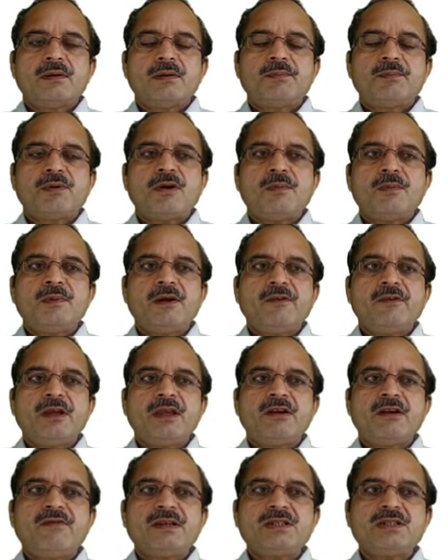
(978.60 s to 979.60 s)
from the
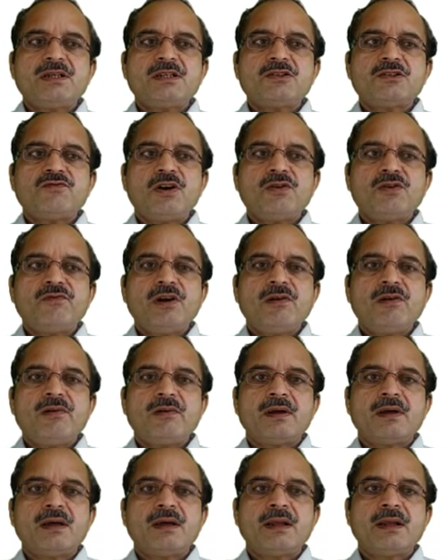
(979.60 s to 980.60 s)
equations what we have
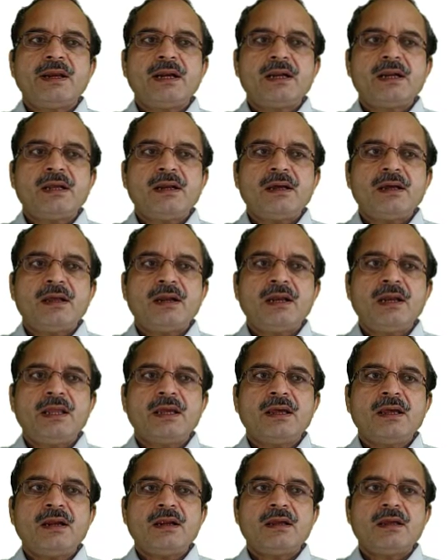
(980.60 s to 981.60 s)
written
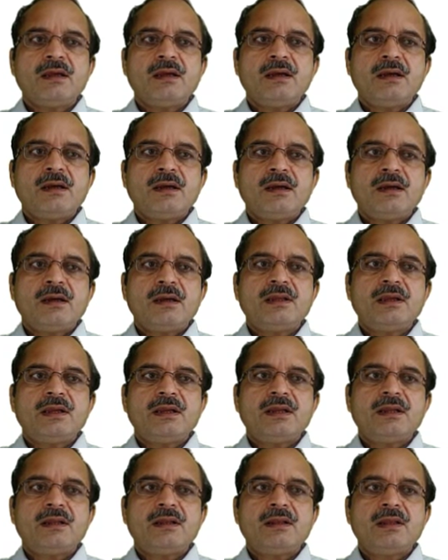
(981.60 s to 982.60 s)
earlier,
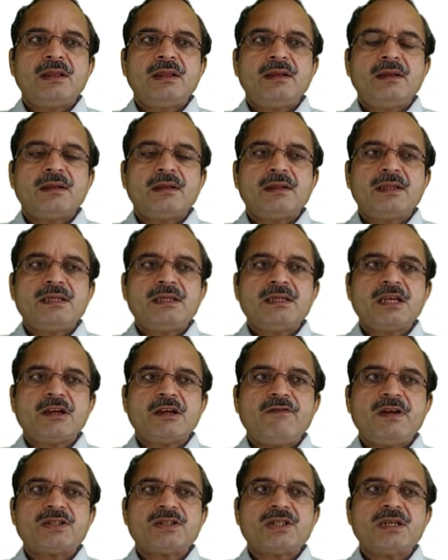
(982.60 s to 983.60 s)
these
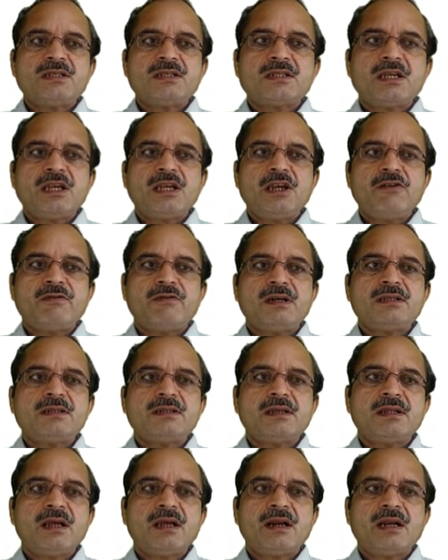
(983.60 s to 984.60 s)
equations give us
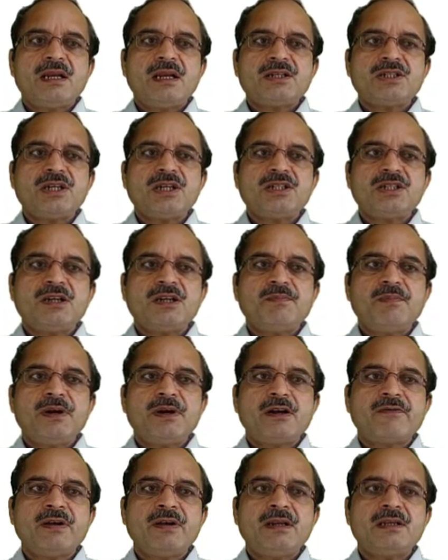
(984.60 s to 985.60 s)
the relationship
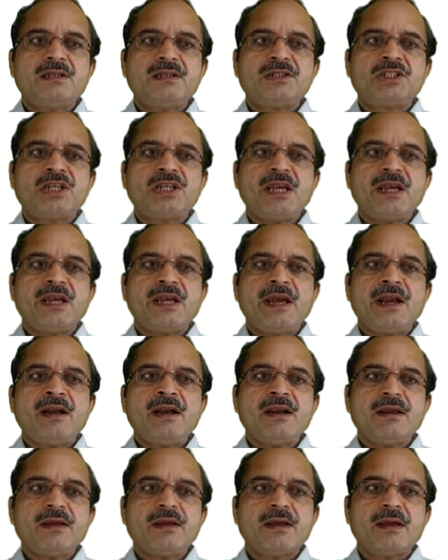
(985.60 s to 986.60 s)
between J
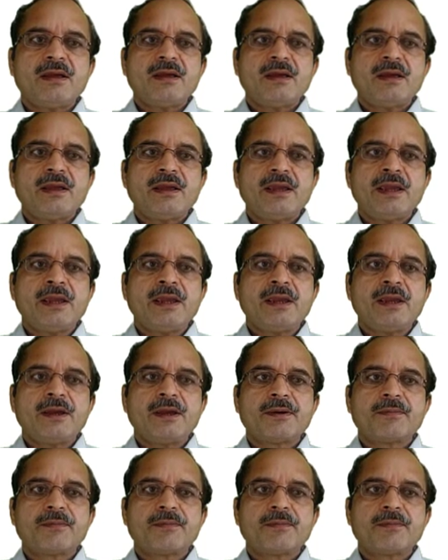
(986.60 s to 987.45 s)
and A.